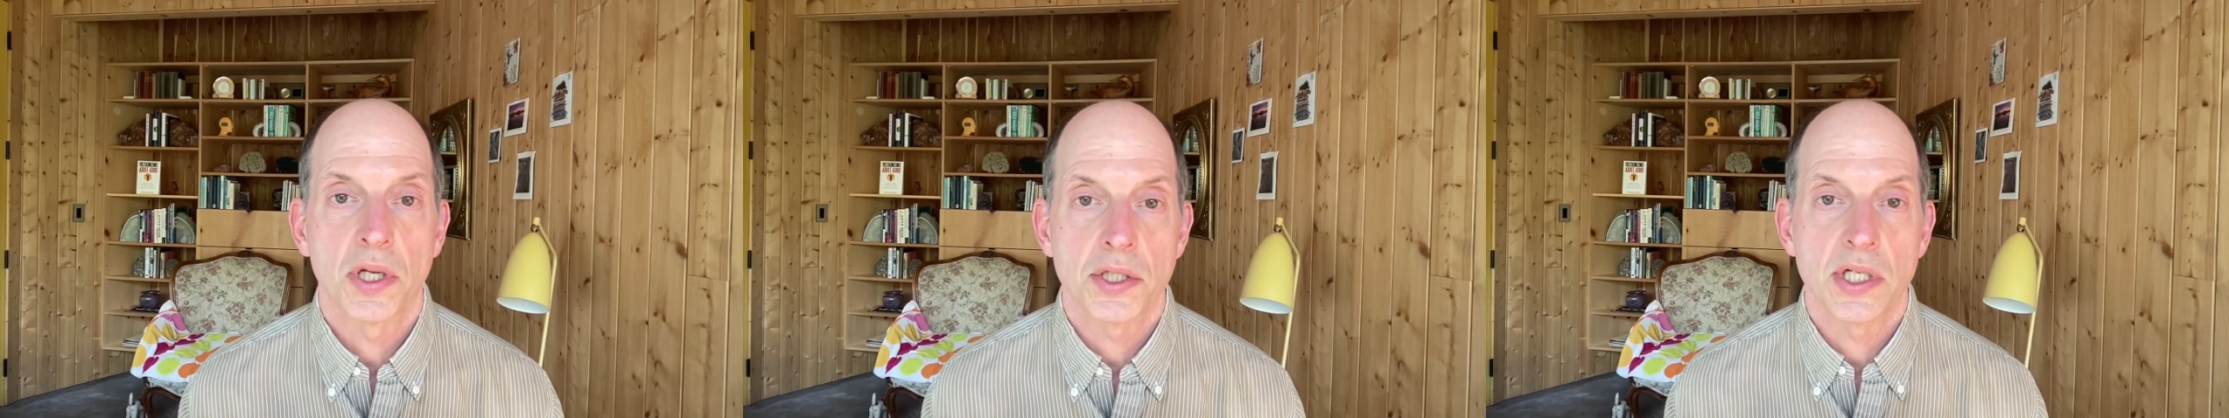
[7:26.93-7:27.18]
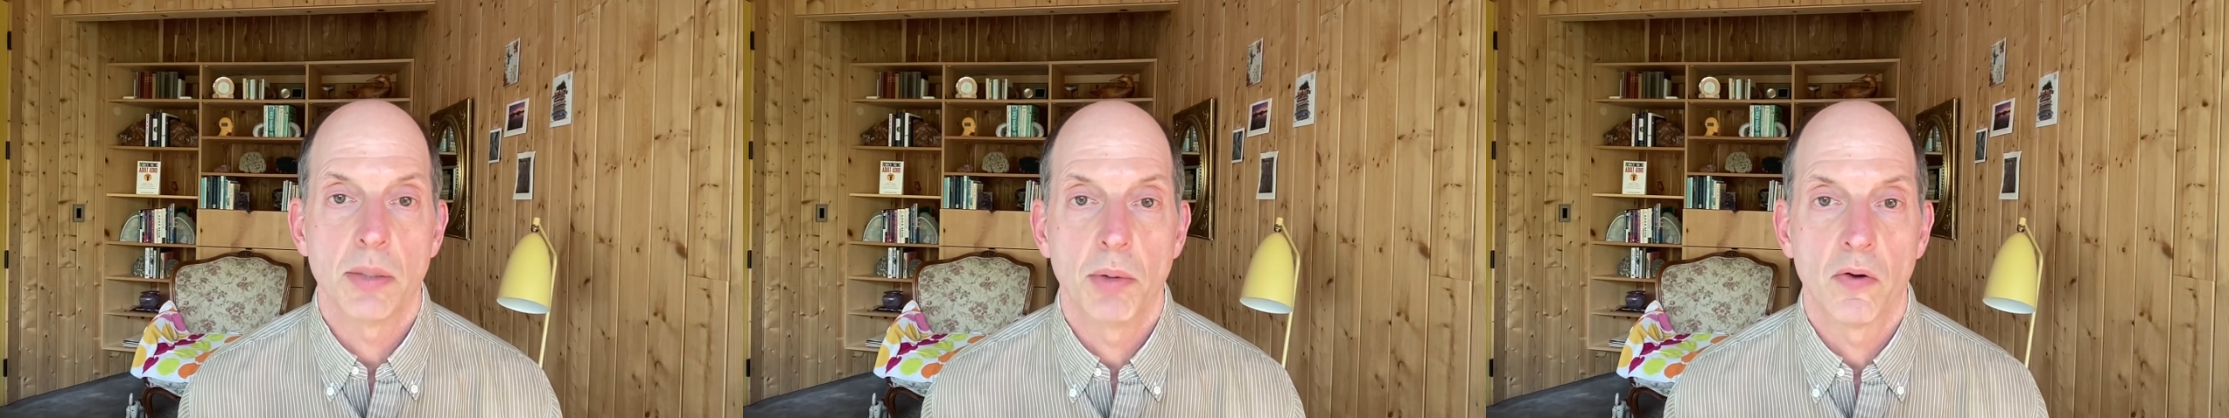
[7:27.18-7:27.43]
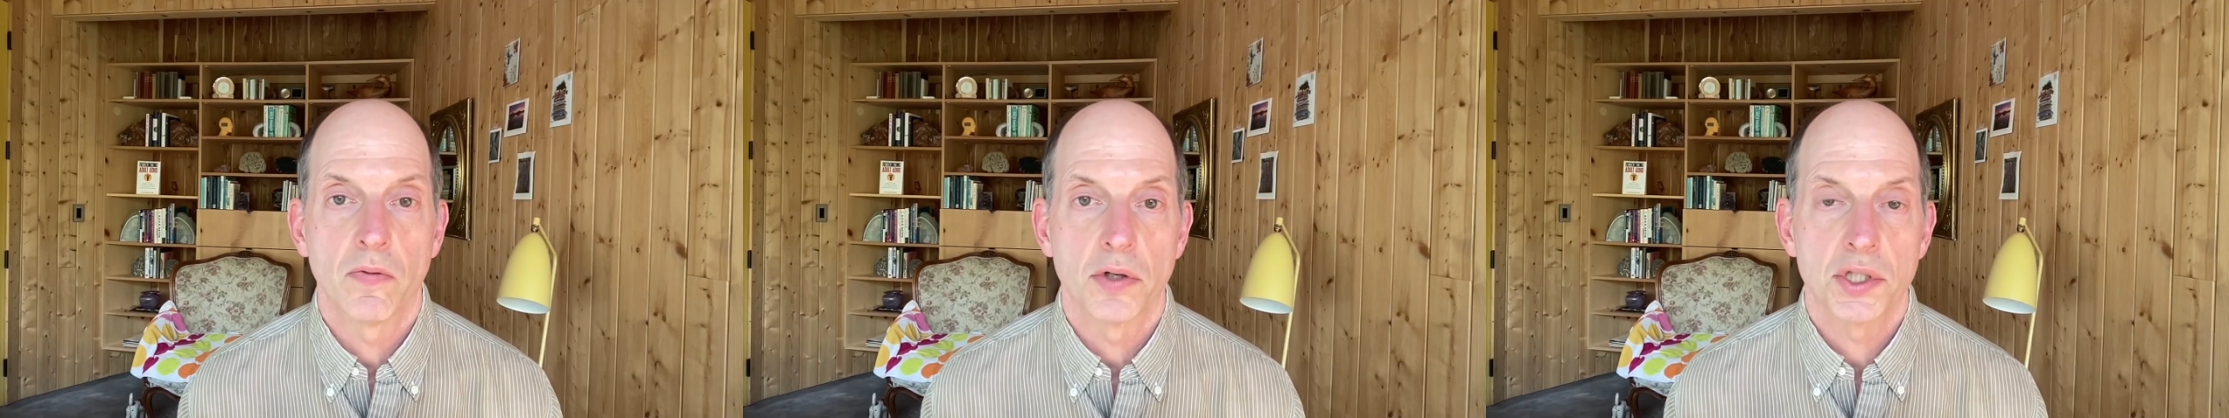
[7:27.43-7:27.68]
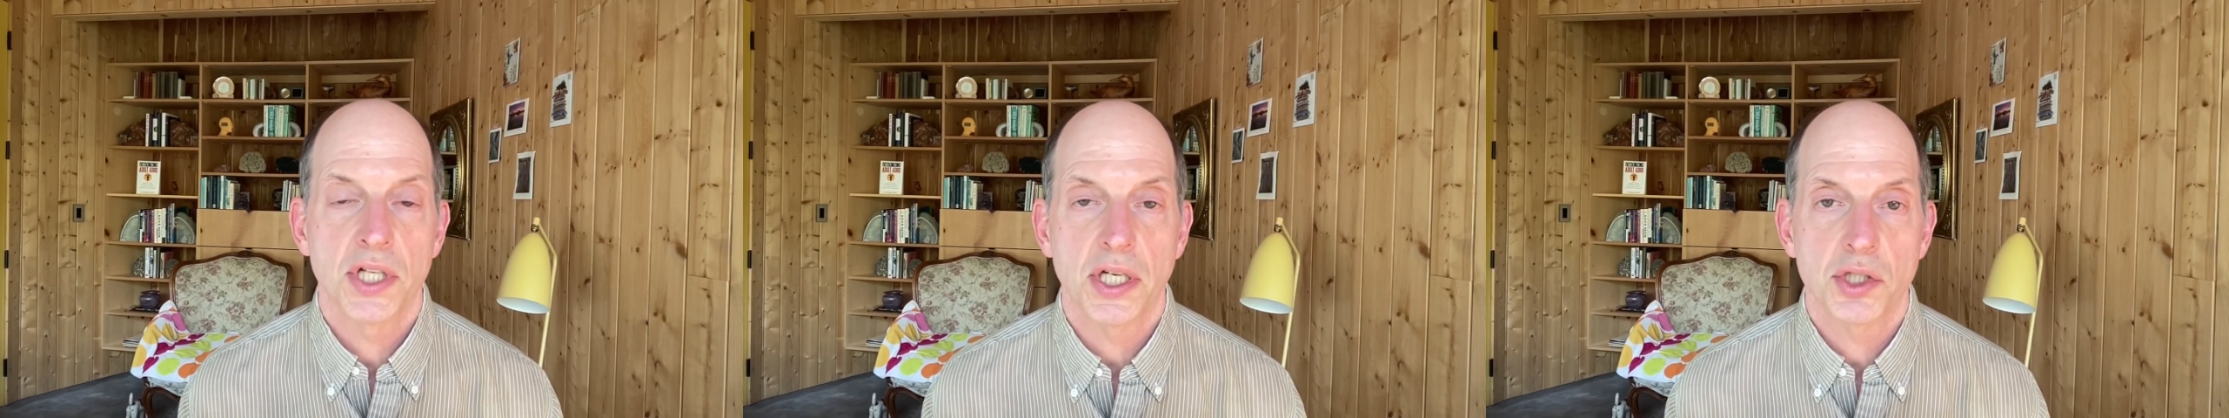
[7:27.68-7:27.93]
placebo
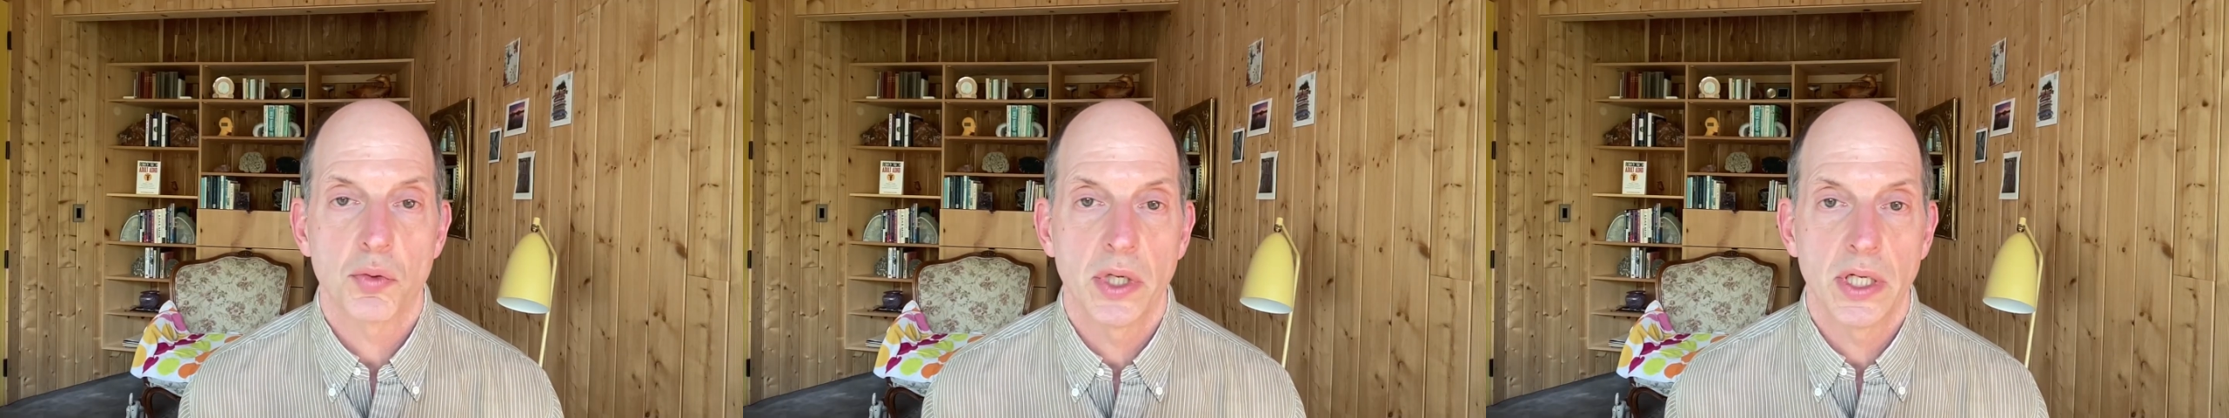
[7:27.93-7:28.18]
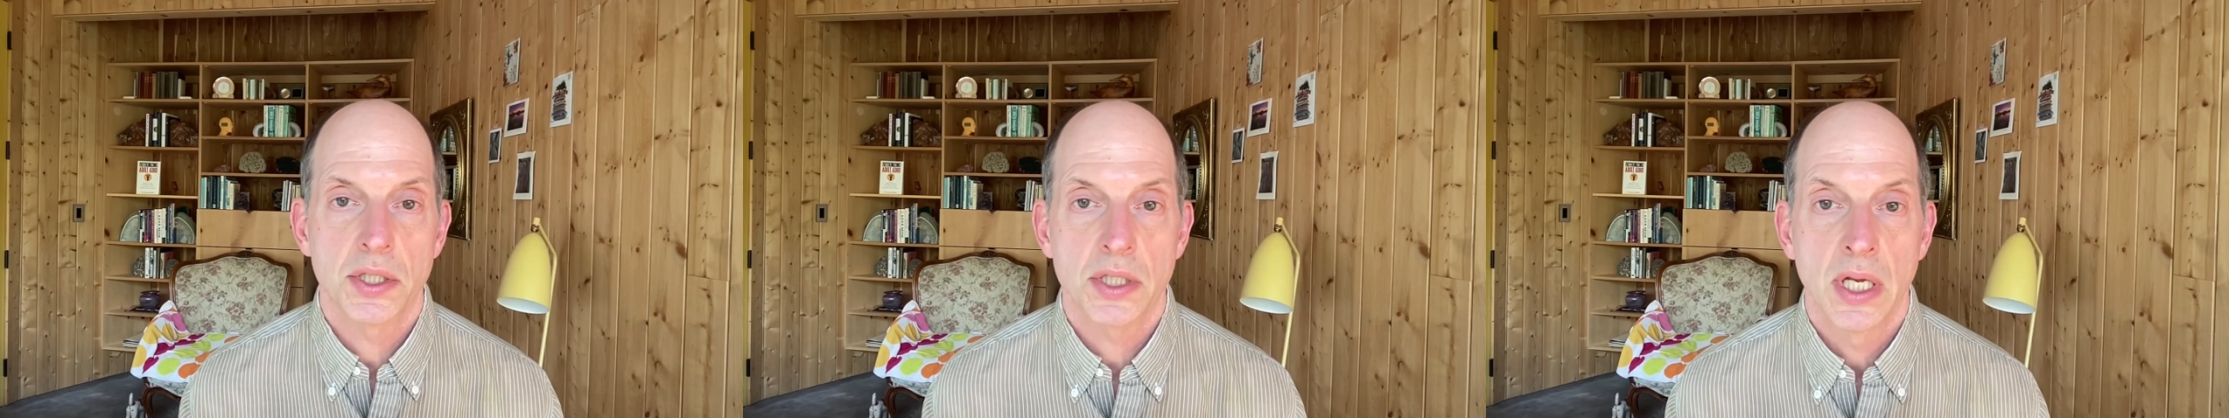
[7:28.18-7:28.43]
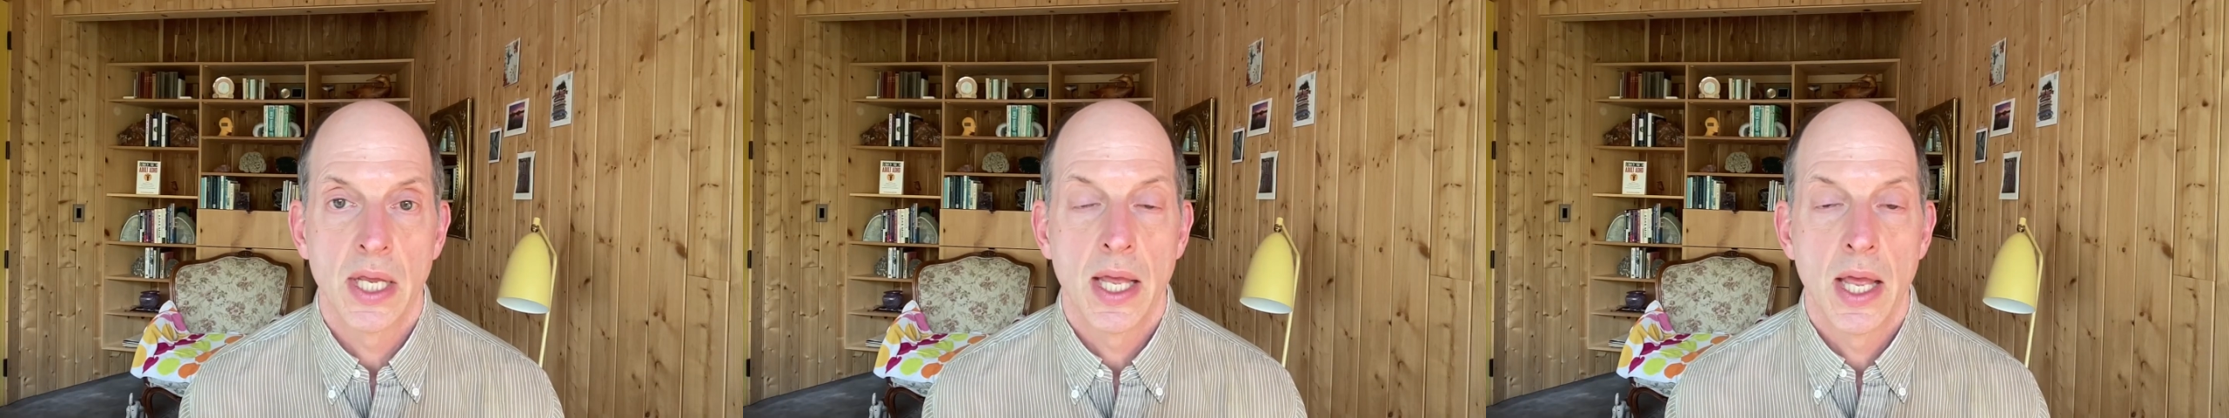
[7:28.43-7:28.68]
for six weeks.